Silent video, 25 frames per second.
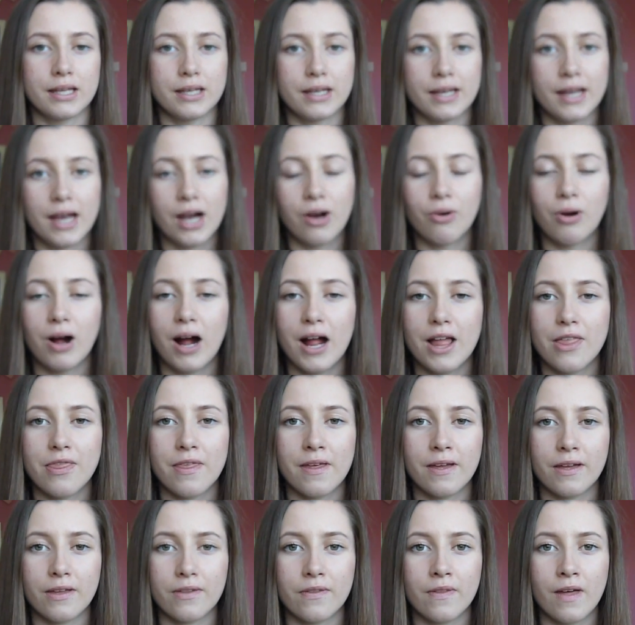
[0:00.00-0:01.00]
Now, I
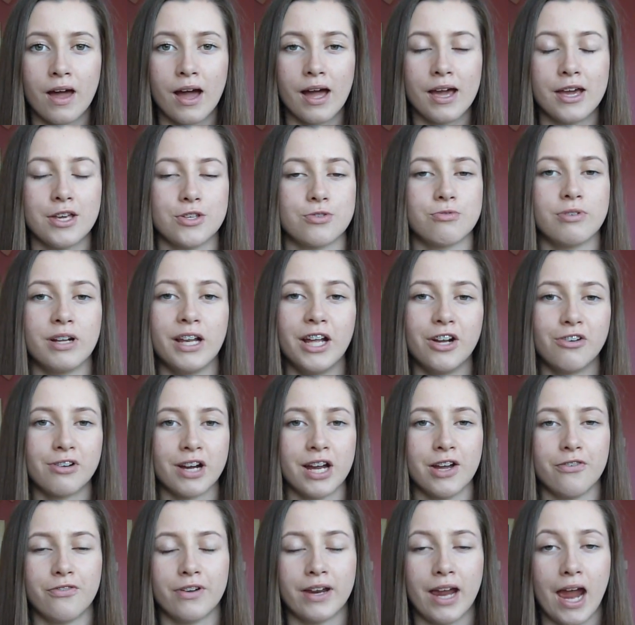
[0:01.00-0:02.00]
think that it's really
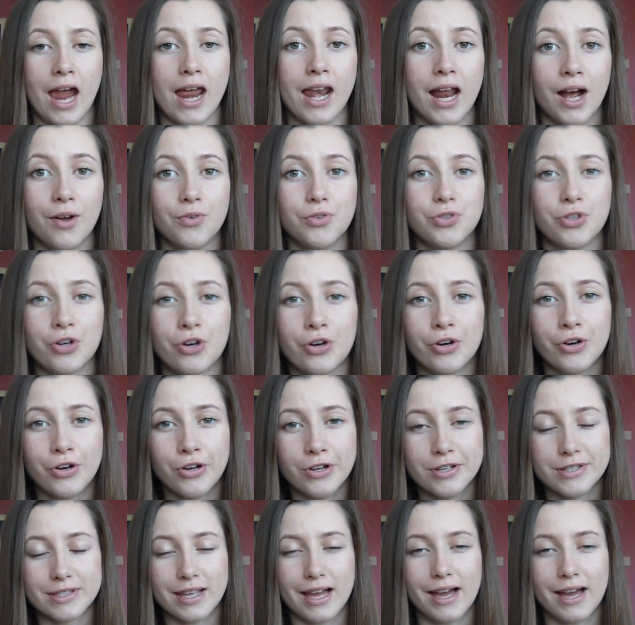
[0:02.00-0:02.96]
great for getting outdoors